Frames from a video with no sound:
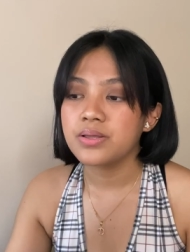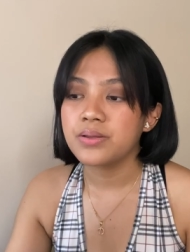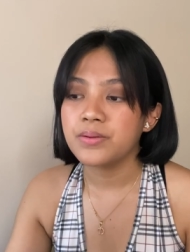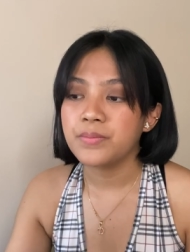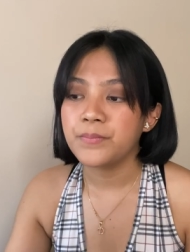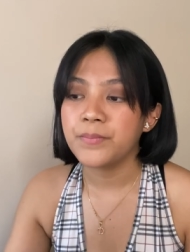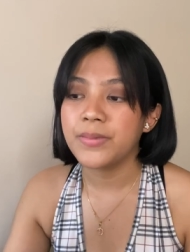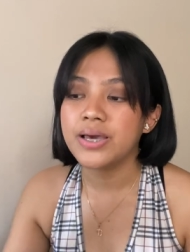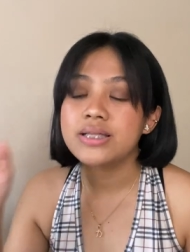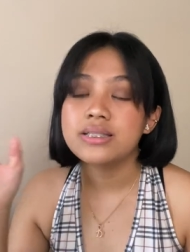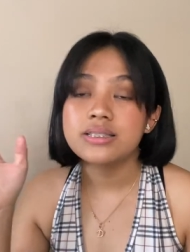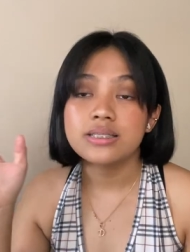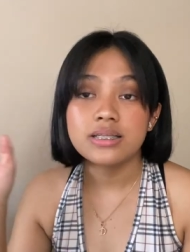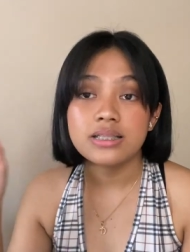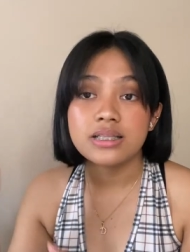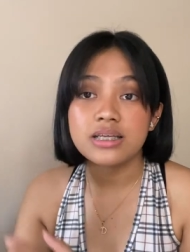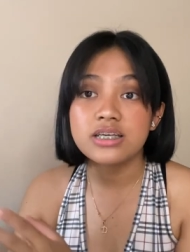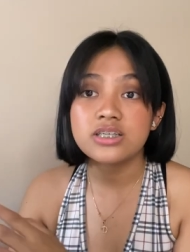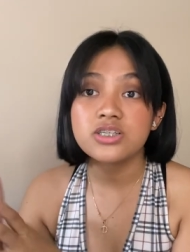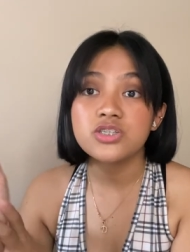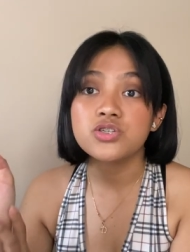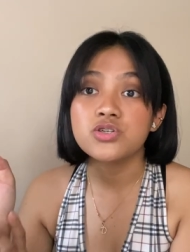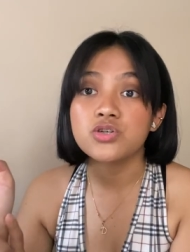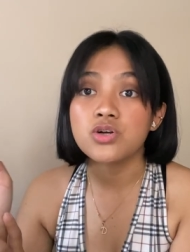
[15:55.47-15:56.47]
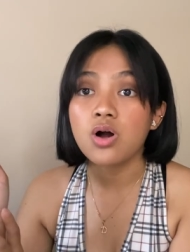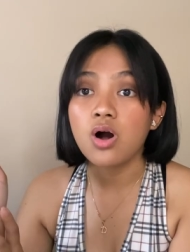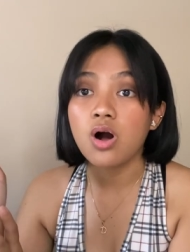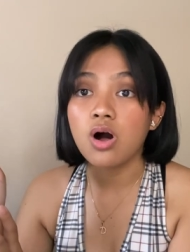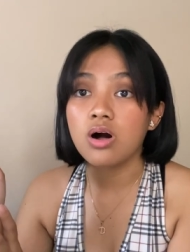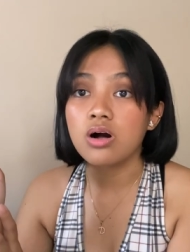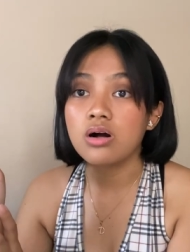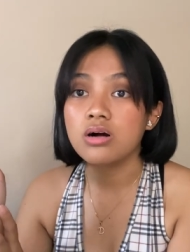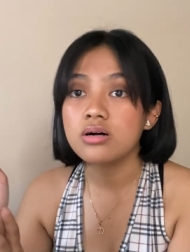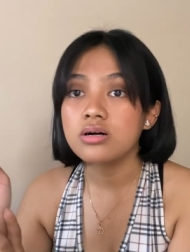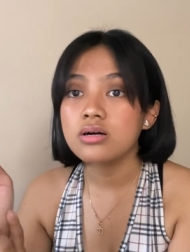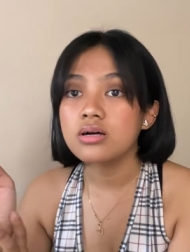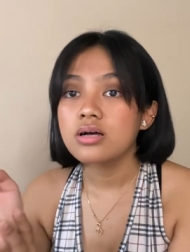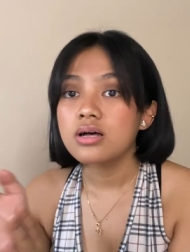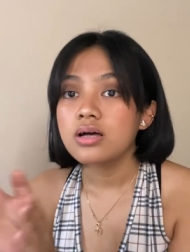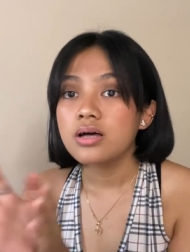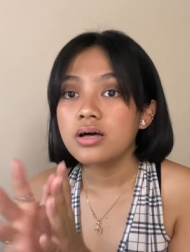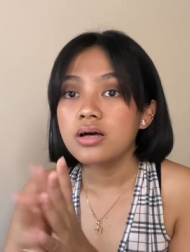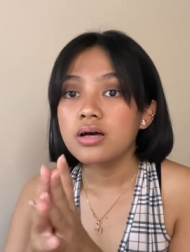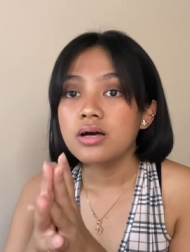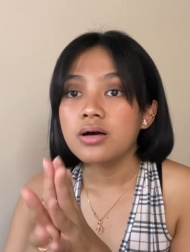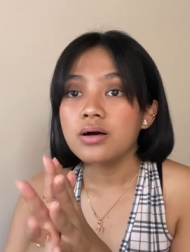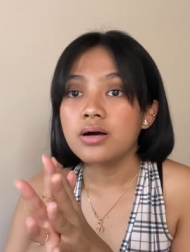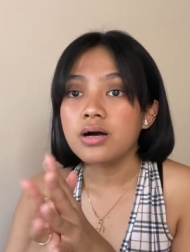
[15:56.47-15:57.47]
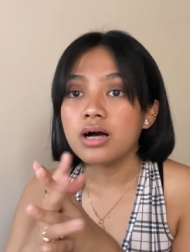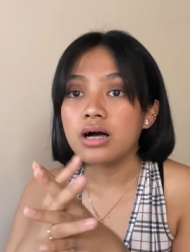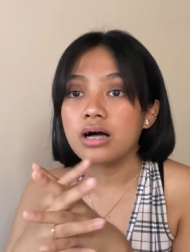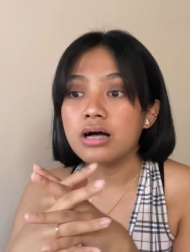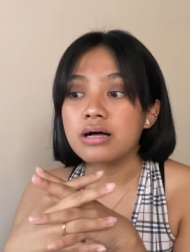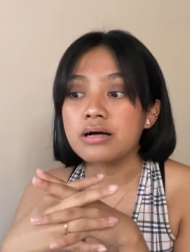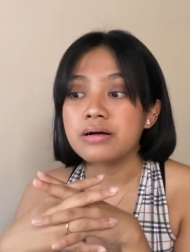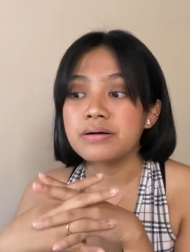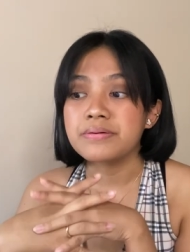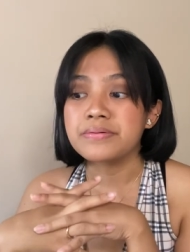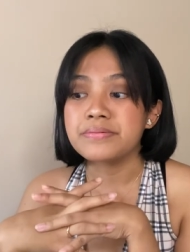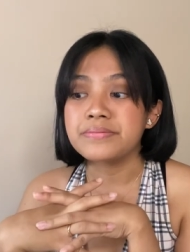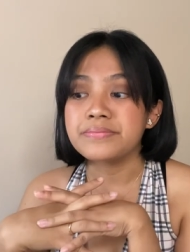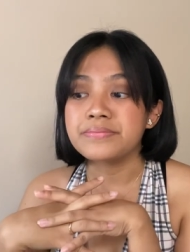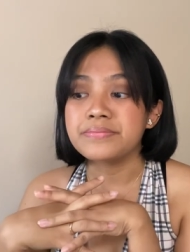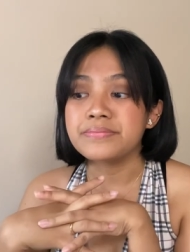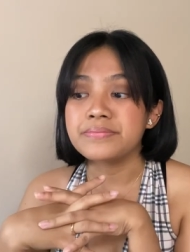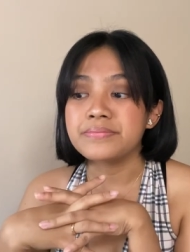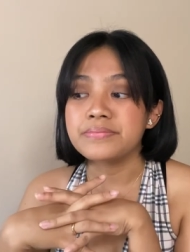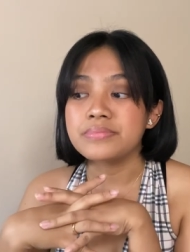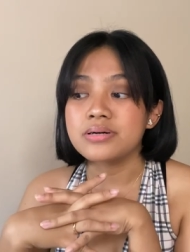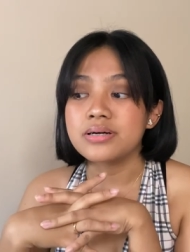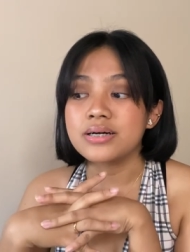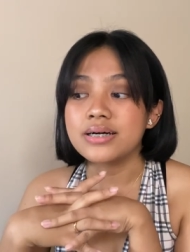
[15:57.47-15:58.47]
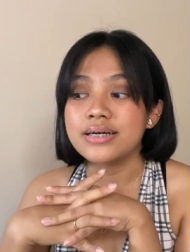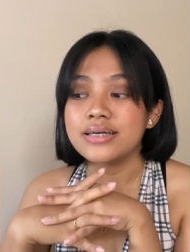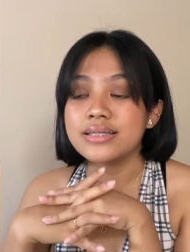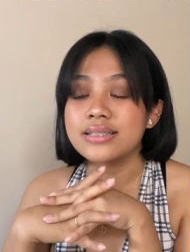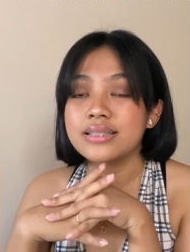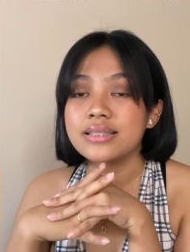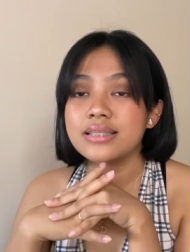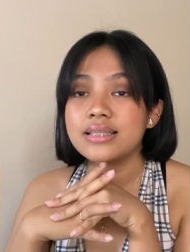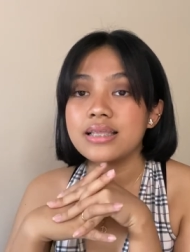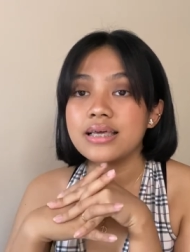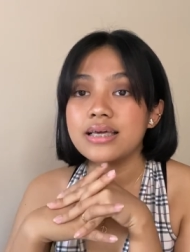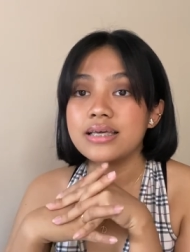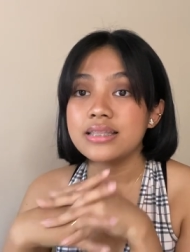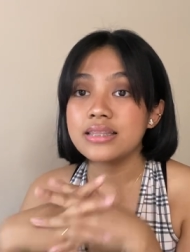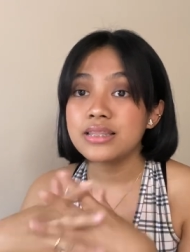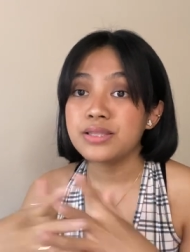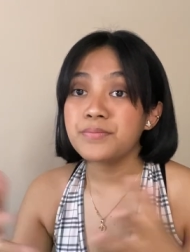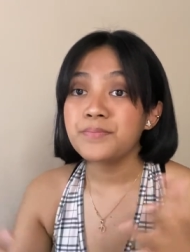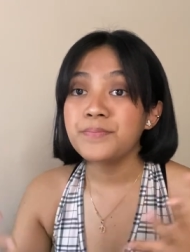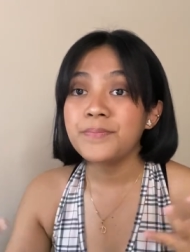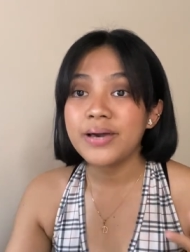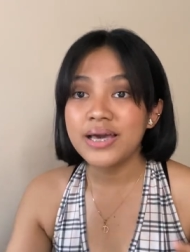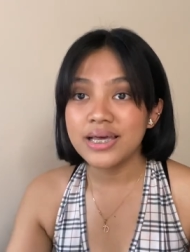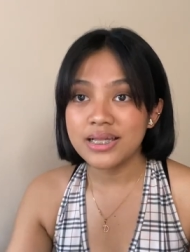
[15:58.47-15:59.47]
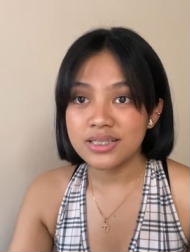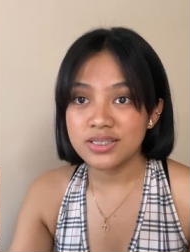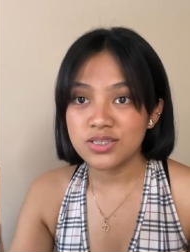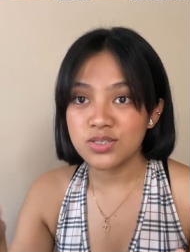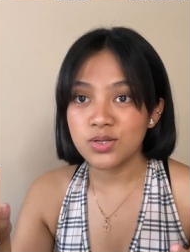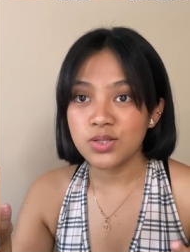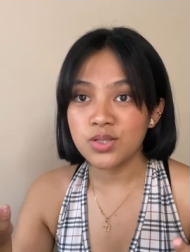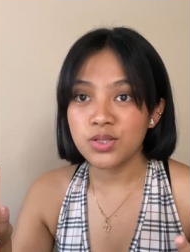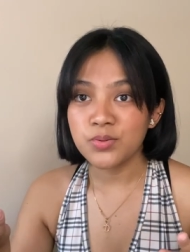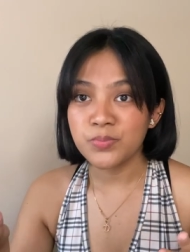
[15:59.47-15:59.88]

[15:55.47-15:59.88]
mentally strong, but it depends on the